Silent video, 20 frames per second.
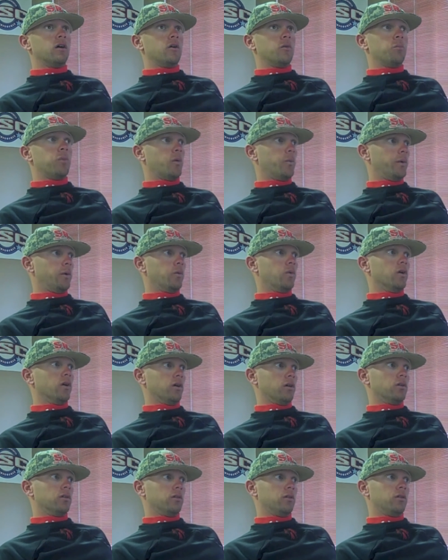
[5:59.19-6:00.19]
but we
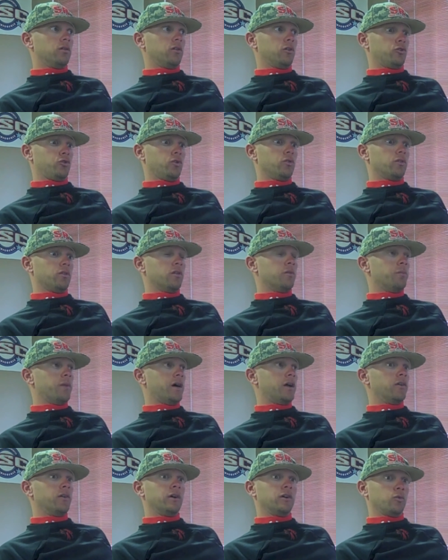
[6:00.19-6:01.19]
were. The truth of the
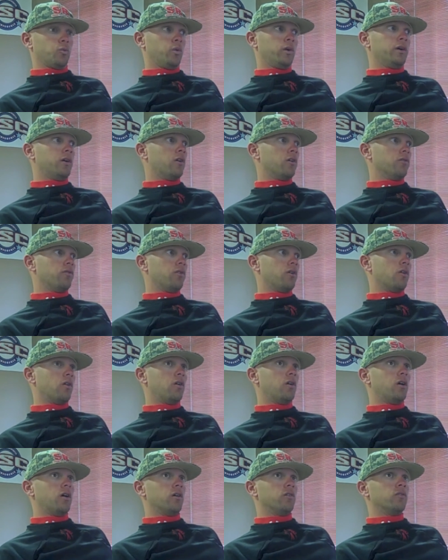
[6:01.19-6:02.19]
matter is we aren't far
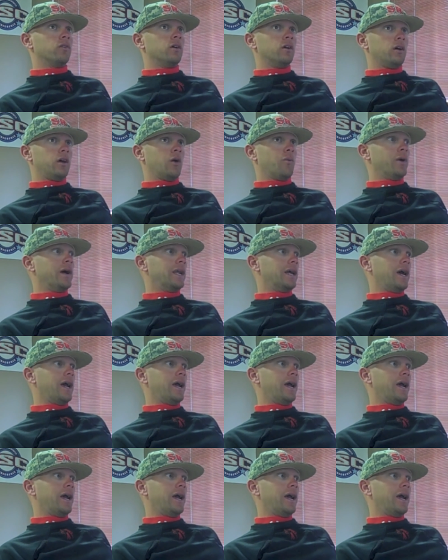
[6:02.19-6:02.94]
off, and we had an